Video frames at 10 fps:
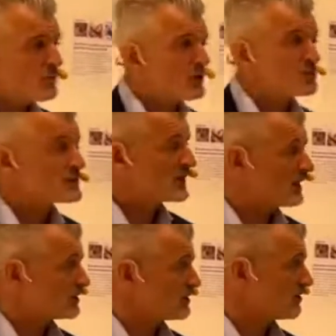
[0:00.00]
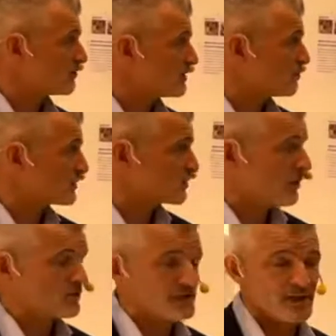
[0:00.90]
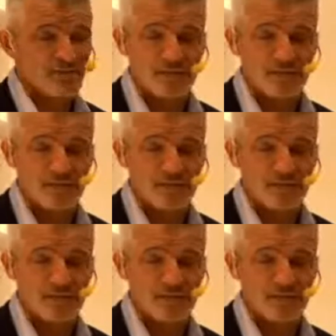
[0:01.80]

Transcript: were potentially reprotoxic,